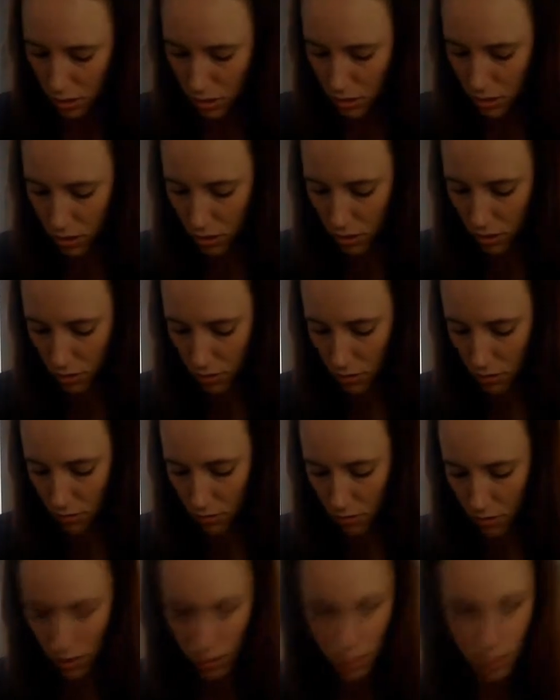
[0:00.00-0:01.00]

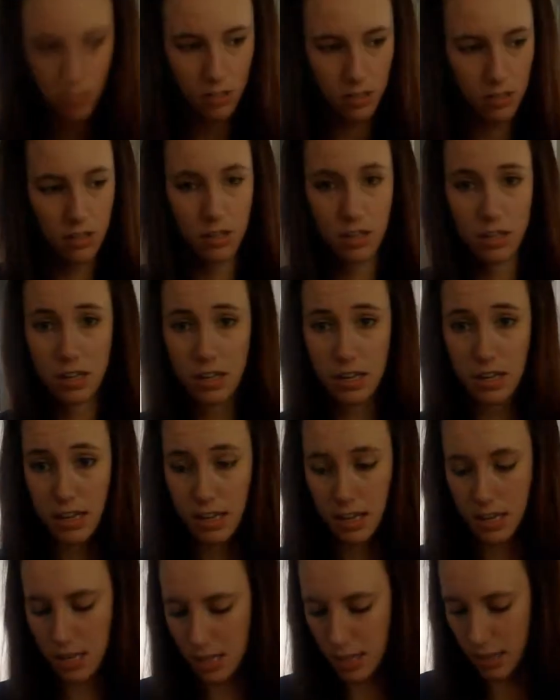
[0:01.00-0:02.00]
2,
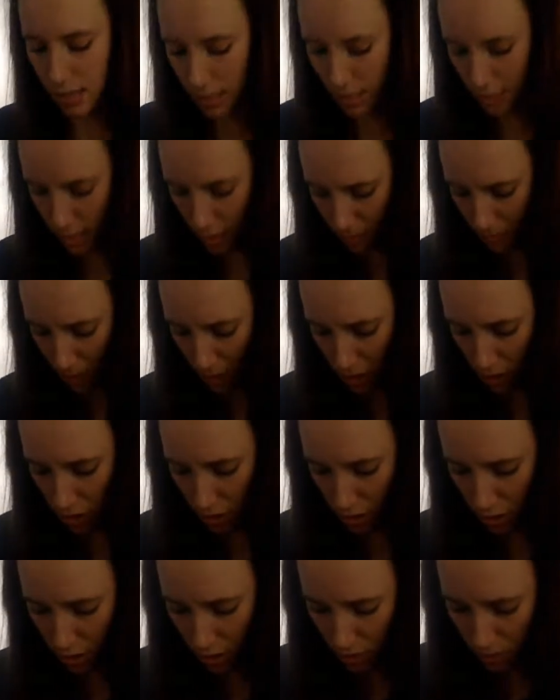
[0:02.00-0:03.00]
and this is my
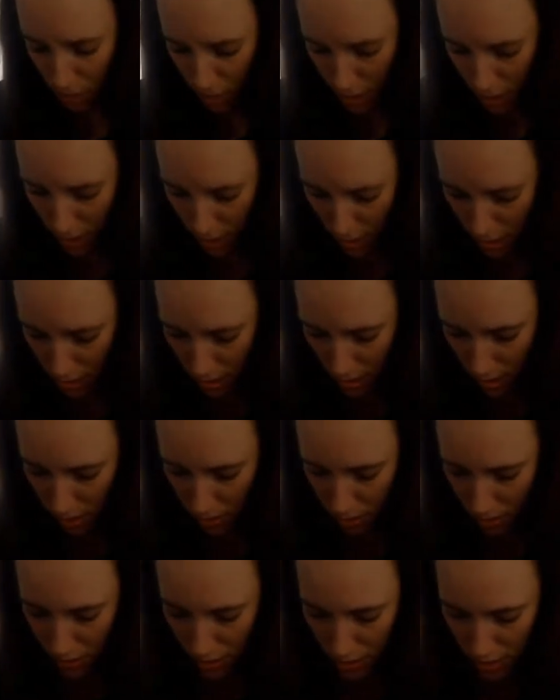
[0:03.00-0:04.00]
3rd one that's going to
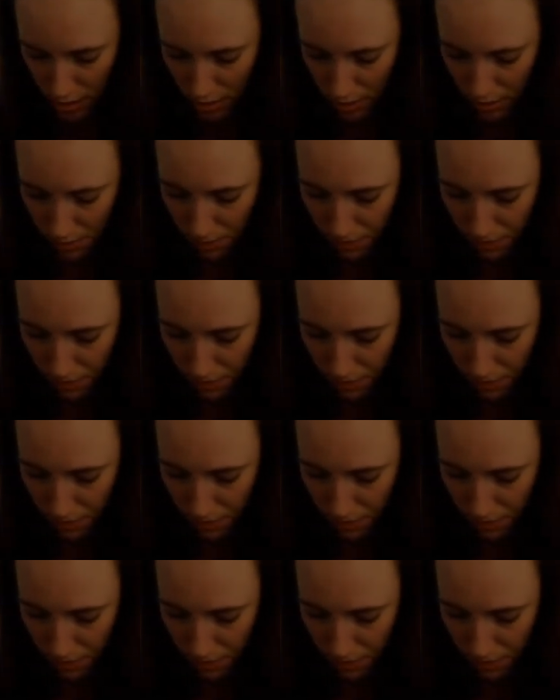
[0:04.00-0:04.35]
go in.